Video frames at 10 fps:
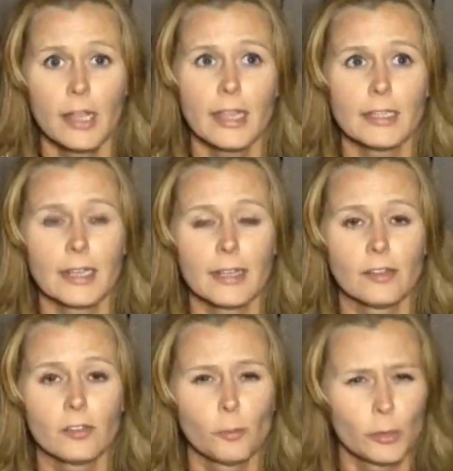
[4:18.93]
It
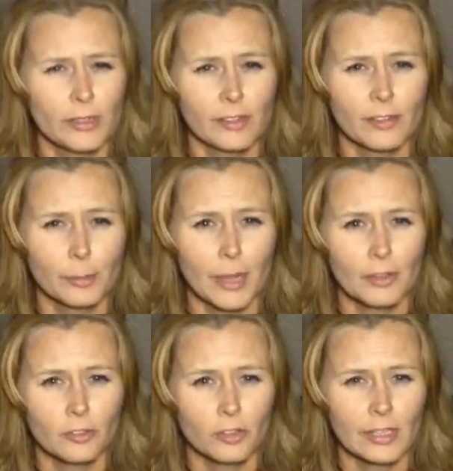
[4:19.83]
gets 47
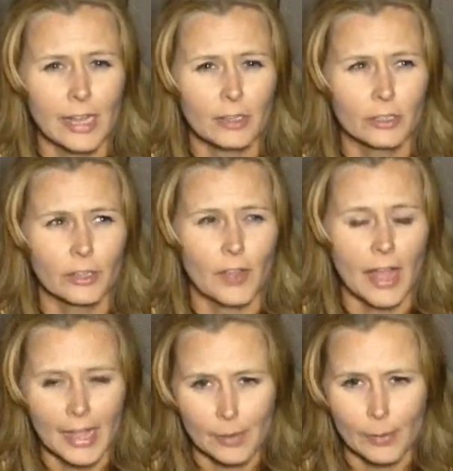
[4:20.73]
miles to the gallon on the
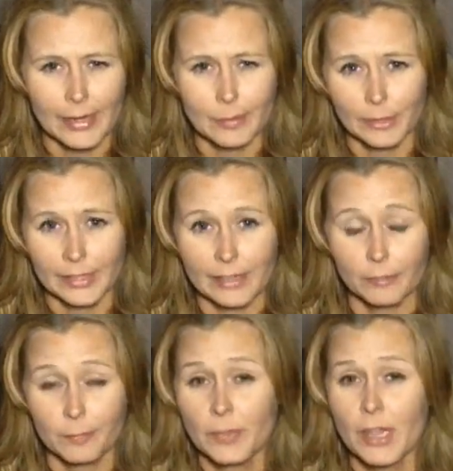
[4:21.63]
highway, I believe.